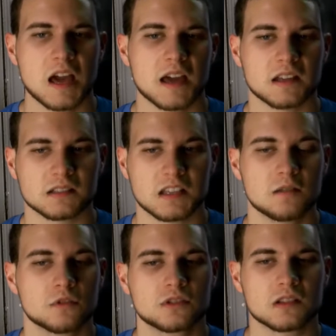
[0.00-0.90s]
and
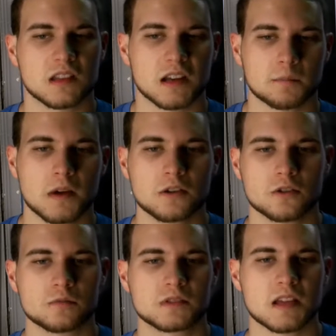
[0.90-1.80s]
chemosynthetic
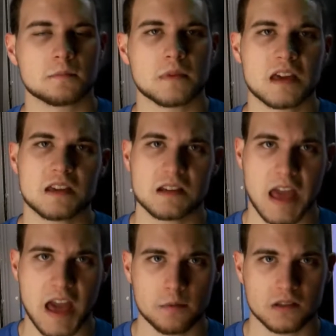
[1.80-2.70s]
microbes that may
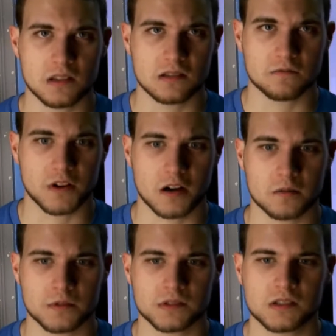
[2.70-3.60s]
inhabit these
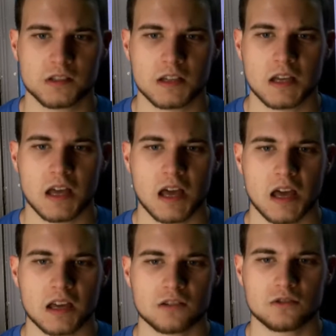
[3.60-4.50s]
environments
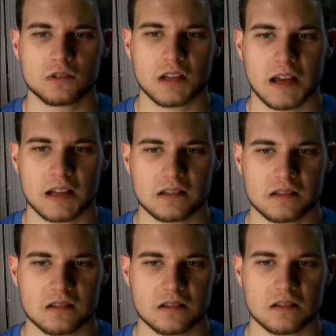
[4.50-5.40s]
and
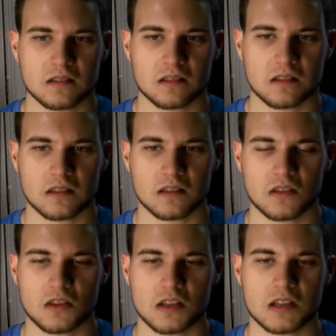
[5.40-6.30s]
utilize
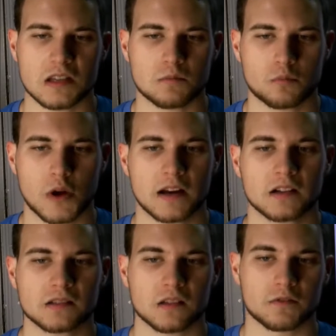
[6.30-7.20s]
the
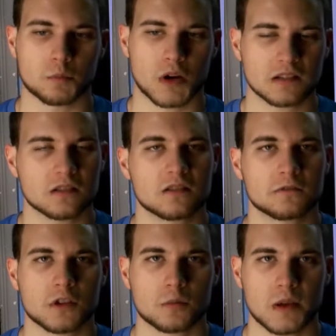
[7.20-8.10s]
products of the process of
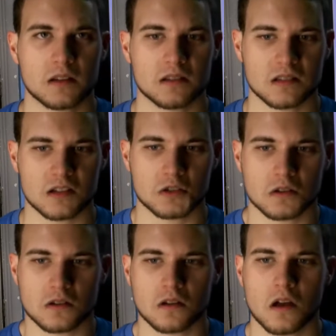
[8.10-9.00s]

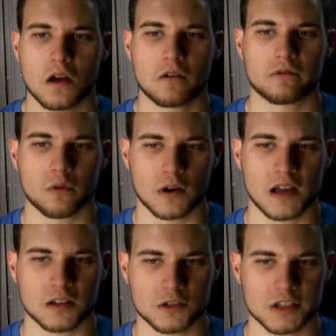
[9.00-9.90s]
serpentinization for
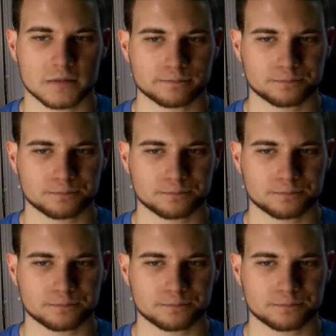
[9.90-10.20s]
energy.